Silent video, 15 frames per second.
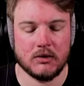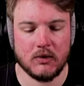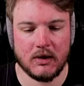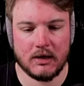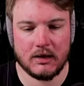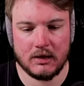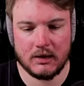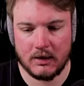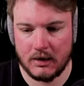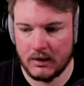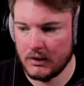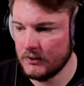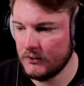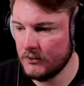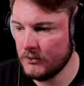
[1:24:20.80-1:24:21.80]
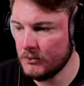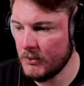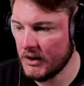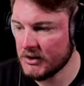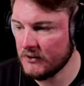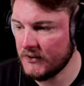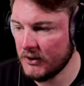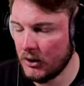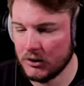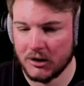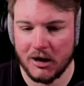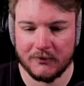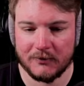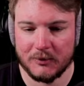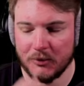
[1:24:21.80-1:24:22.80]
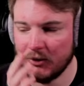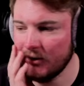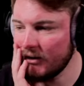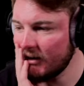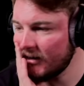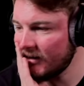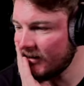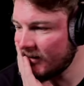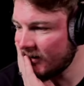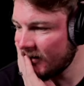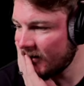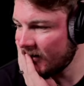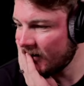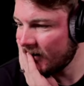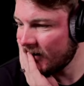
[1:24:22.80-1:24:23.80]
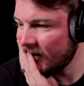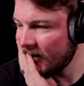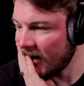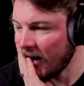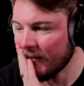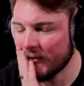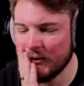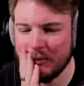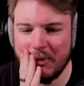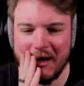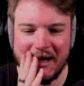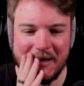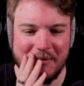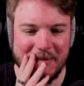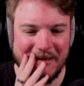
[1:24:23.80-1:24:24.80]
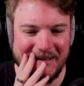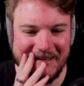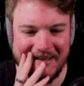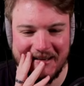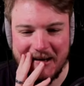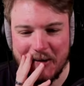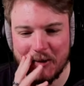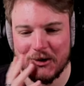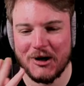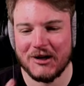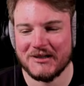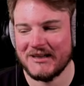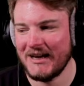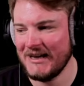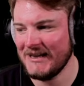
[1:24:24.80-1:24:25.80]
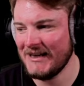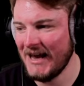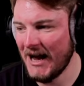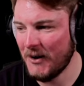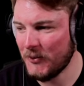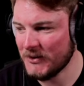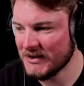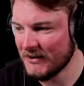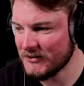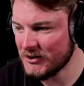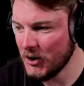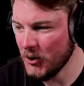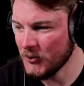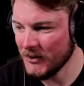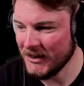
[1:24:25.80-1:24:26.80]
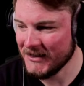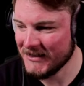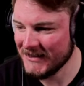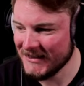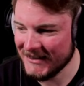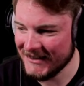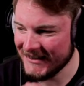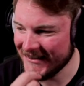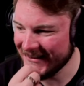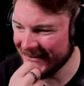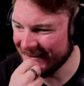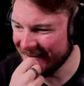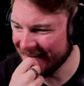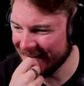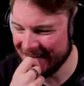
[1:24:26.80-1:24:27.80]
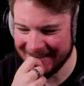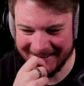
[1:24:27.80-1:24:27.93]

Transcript: do anything that makes you feel uncomfortable after you pay me. Well, you can't say it now once I've shown it. But